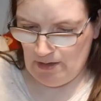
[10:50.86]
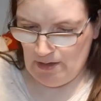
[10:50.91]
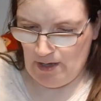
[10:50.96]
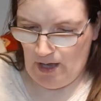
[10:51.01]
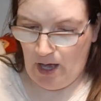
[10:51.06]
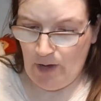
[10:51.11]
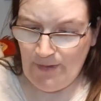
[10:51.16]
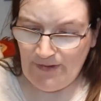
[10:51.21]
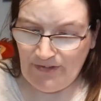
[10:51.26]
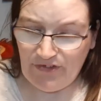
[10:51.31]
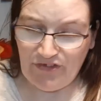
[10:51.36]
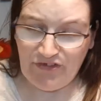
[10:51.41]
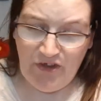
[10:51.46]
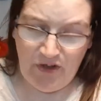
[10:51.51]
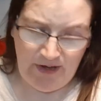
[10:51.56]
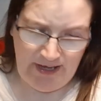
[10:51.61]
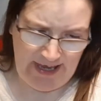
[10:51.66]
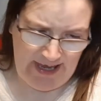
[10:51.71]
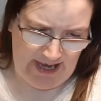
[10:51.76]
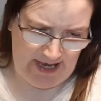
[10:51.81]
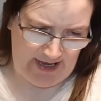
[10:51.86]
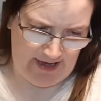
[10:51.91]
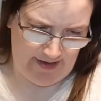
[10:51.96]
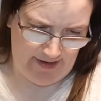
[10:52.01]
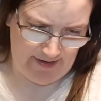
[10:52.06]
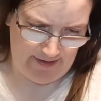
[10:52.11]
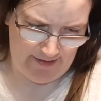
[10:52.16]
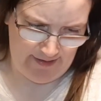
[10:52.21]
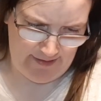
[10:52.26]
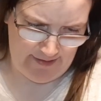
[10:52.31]
oh, it's a stocking.
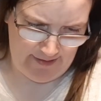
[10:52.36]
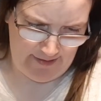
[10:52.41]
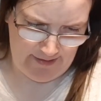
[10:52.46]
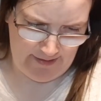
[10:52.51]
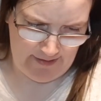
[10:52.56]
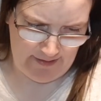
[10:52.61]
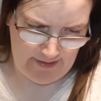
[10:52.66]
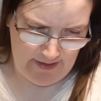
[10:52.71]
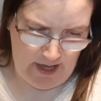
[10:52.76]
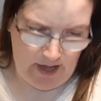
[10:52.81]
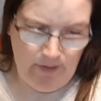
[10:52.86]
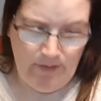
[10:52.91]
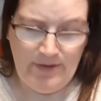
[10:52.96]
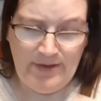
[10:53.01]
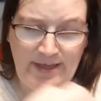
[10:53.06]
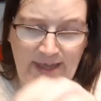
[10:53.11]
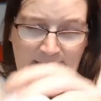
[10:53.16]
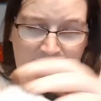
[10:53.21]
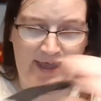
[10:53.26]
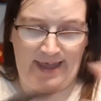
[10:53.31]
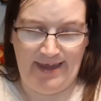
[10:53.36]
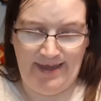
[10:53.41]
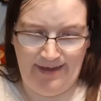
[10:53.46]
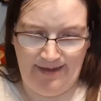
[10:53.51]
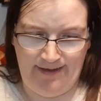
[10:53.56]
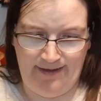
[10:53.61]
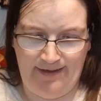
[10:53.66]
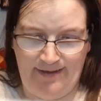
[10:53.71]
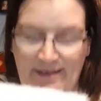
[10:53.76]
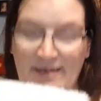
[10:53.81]
Oh, okay.
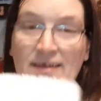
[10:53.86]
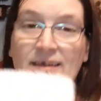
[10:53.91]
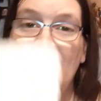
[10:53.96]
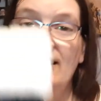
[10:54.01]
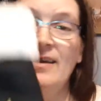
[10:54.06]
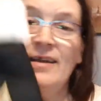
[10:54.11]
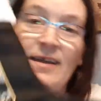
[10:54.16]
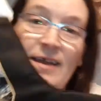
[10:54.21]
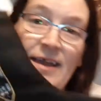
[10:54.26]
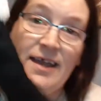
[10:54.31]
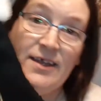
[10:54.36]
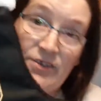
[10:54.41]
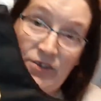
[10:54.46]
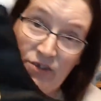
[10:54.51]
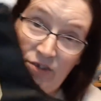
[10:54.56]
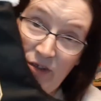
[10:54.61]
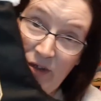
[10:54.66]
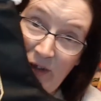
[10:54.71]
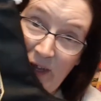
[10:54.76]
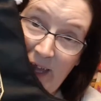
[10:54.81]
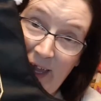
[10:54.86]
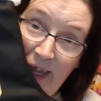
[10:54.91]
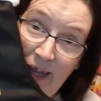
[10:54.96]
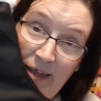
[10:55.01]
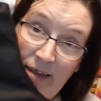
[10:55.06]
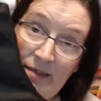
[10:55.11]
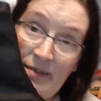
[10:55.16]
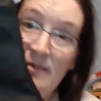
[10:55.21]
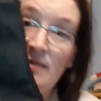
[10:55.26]
It's a stocking,